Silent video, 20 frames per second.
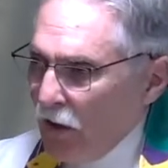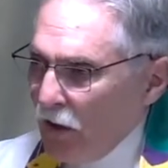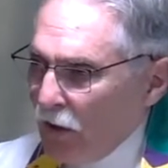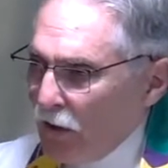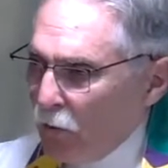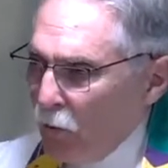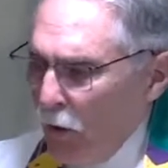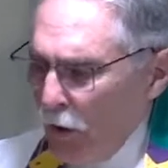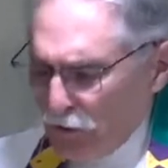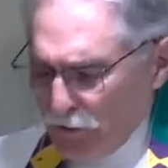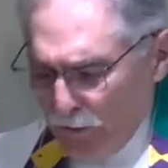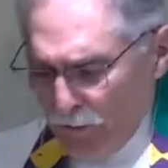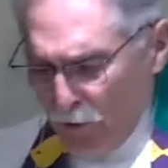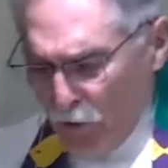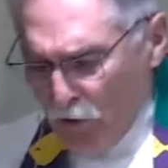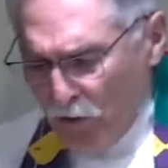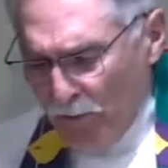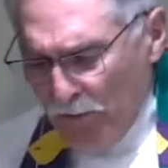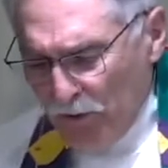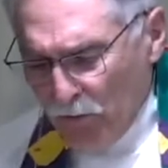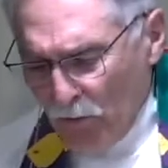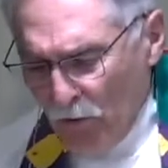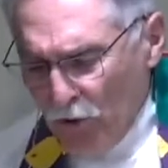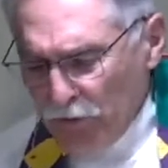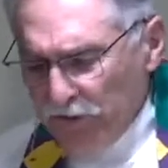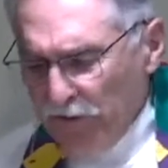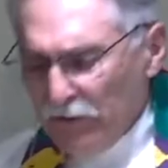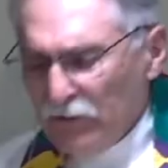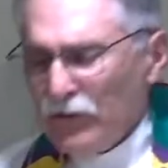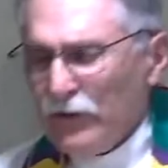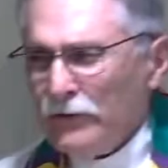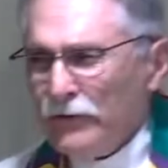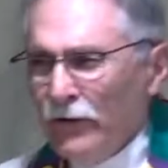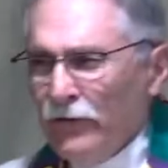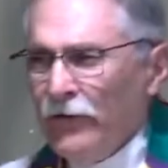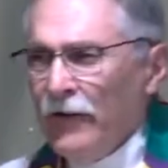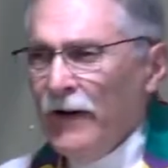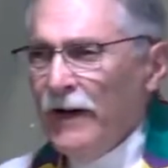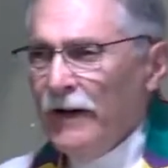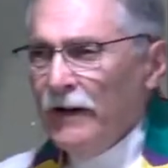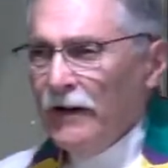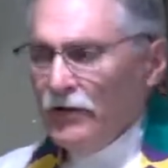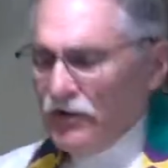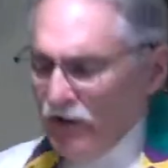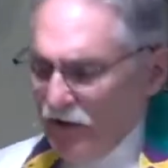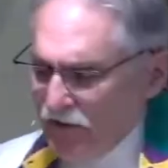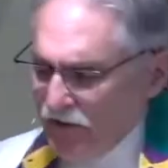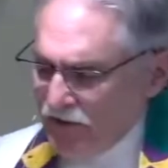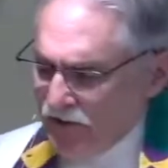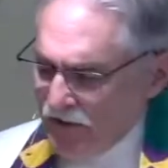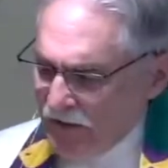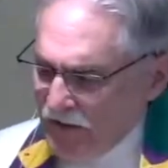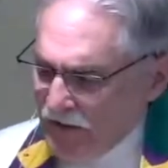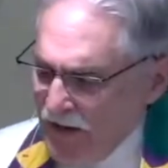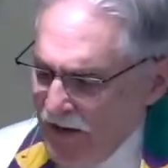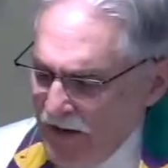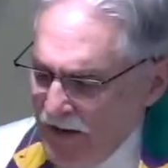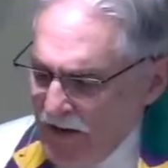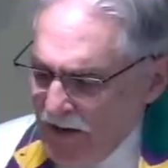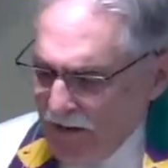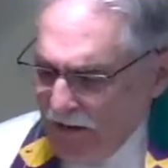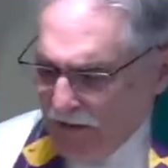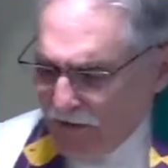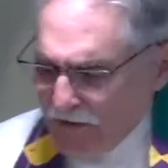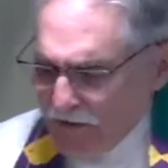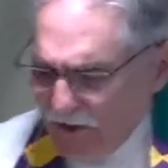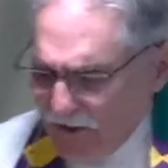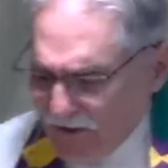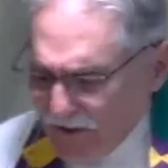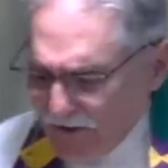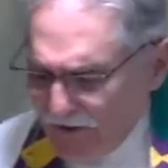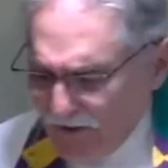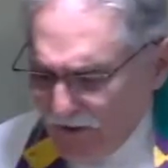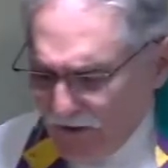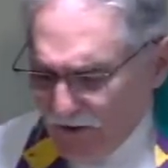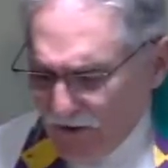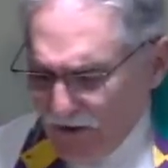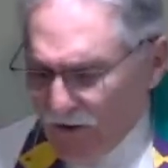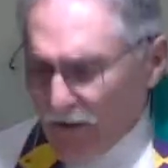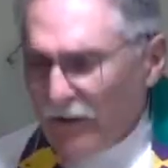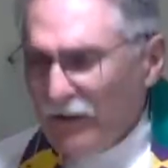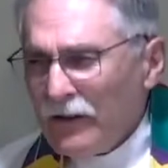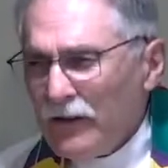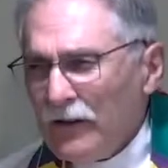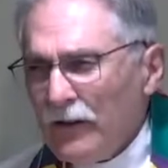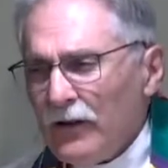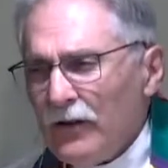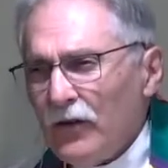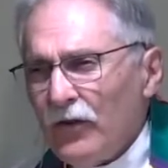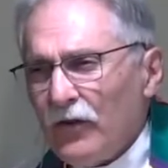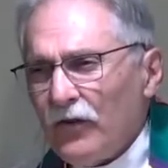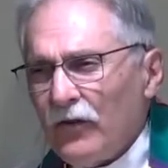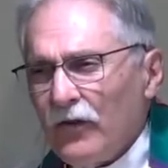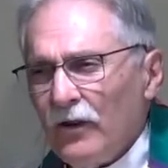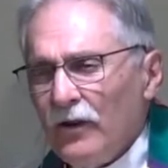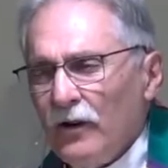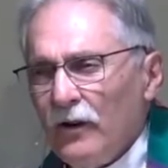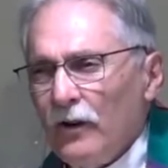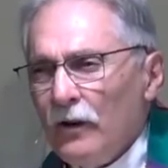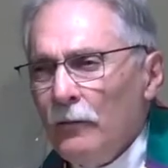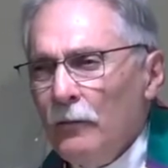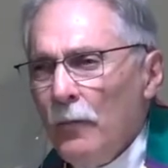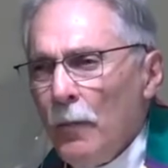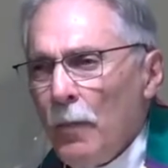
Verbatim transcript: Uh, Walter Brueggemann wrote that defining justice as uh, justice is uh,